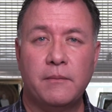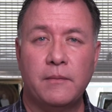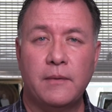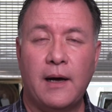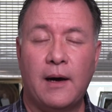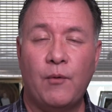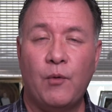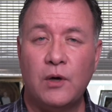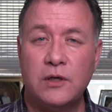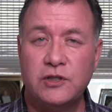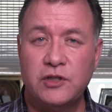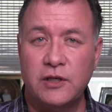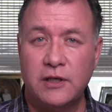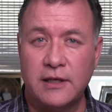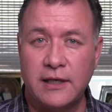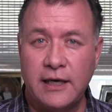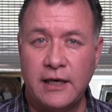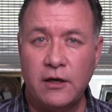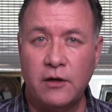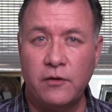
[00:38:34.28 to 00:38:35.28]
I want you to
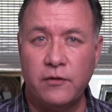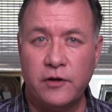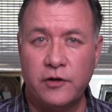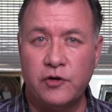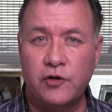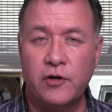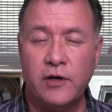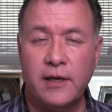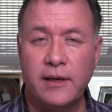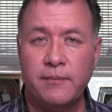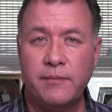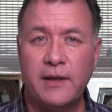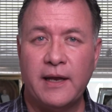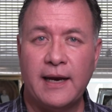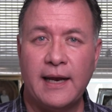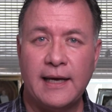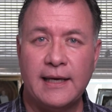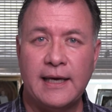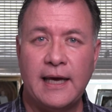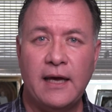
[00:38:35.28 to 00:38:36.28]
kill the dream that
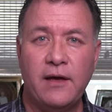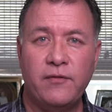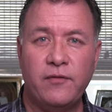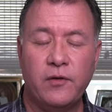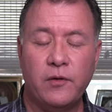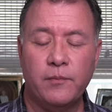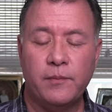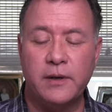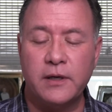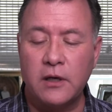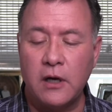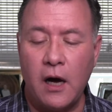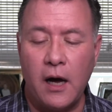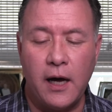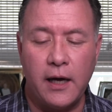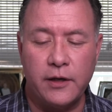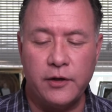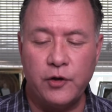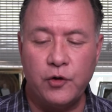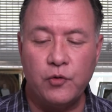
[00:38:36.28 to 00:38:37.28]
I gave you. But
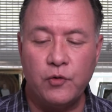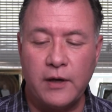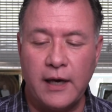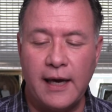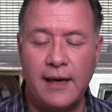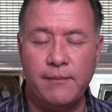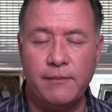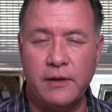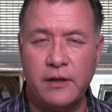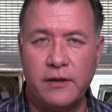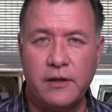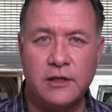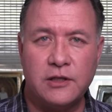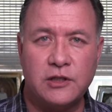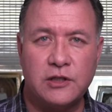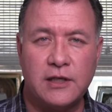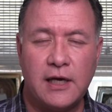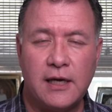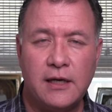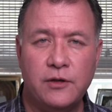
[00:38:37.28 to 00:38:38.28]
God, you gave me this
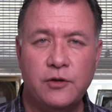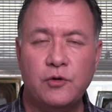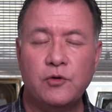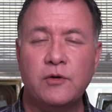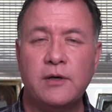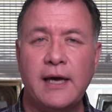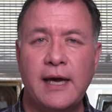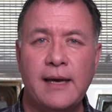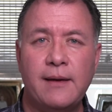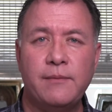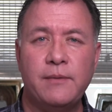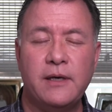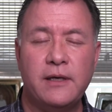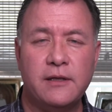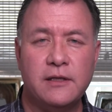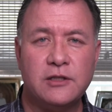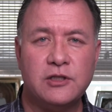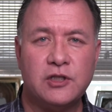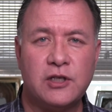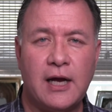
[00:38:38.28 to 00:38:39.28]
son, you gave me
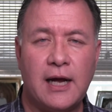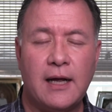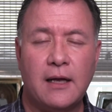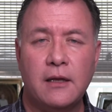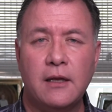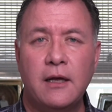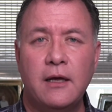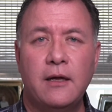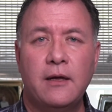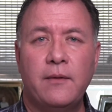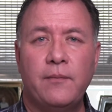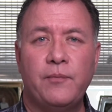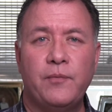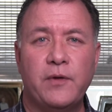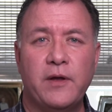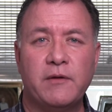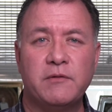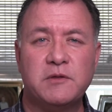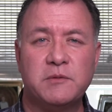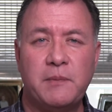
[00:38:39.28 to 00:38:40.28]
this child.
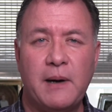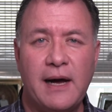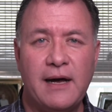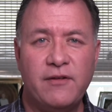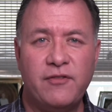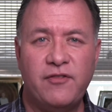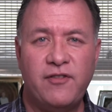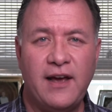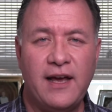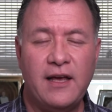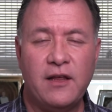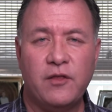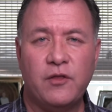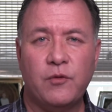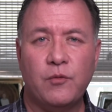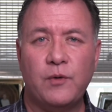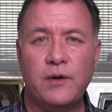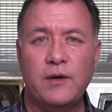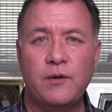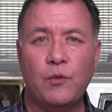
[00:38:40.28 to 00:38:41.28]
It was by faith.
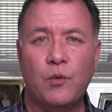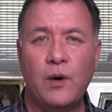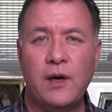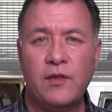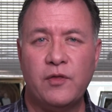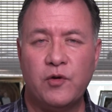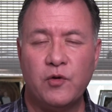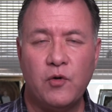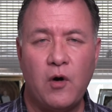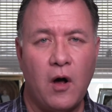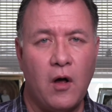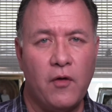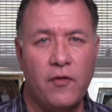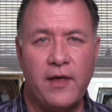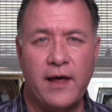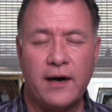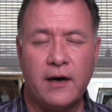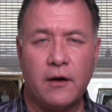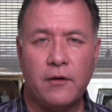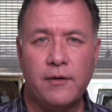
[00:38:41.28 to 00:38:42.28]
We went through all
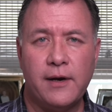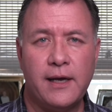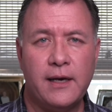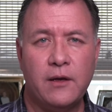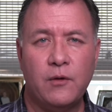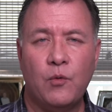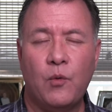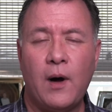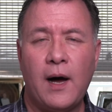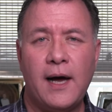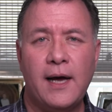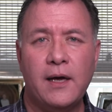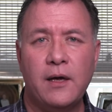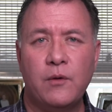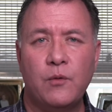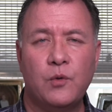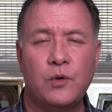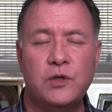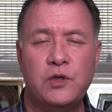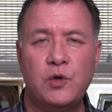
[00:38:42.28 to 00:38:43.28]
that already. Why
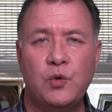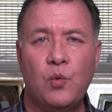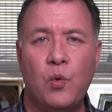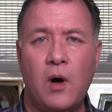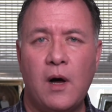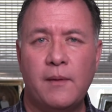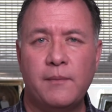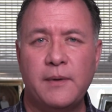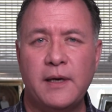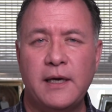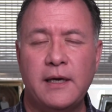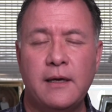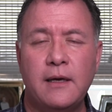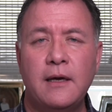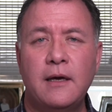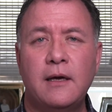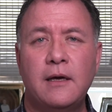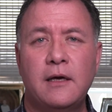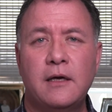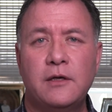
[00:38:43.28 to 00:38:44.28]
would you want me
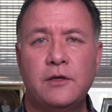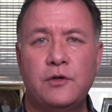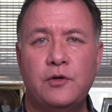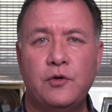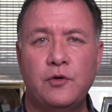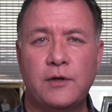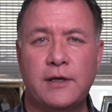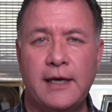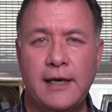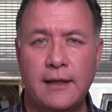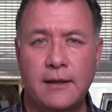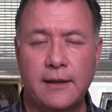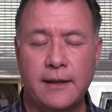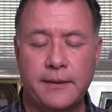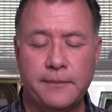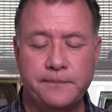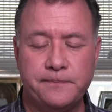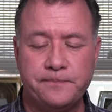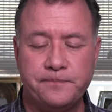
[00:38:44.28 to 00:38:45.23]
to kill it?